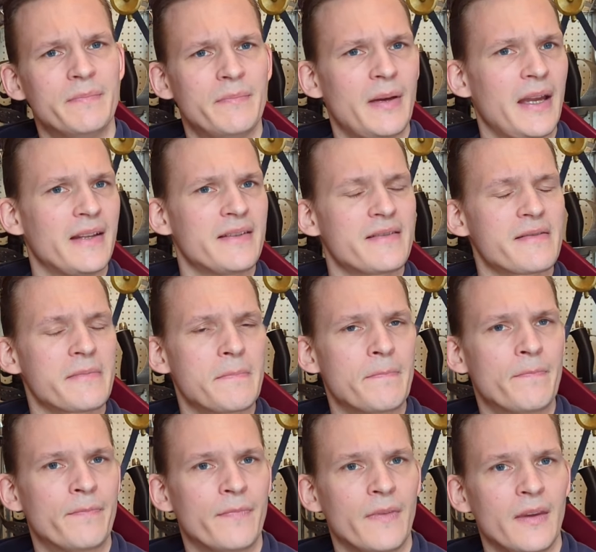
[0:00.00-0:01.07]
pants,
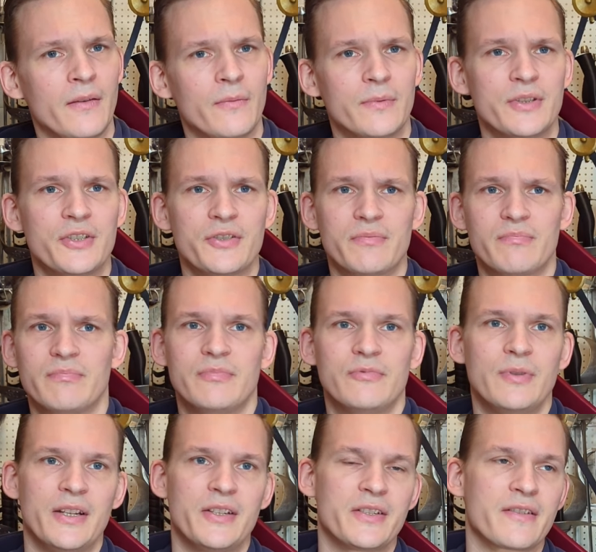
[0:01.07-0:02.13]
which
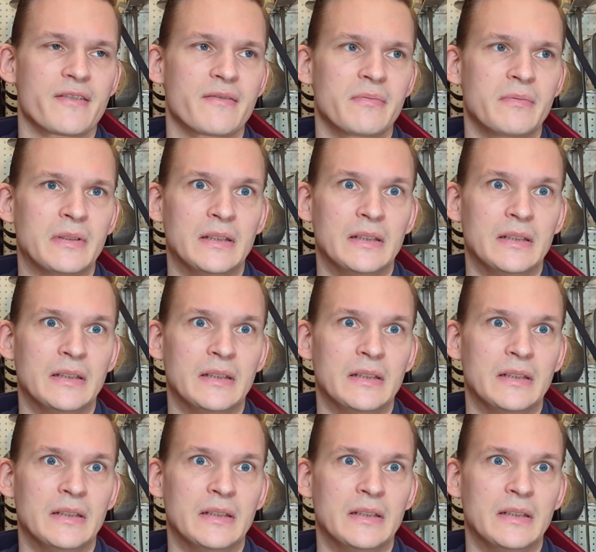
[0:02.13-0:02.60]
were just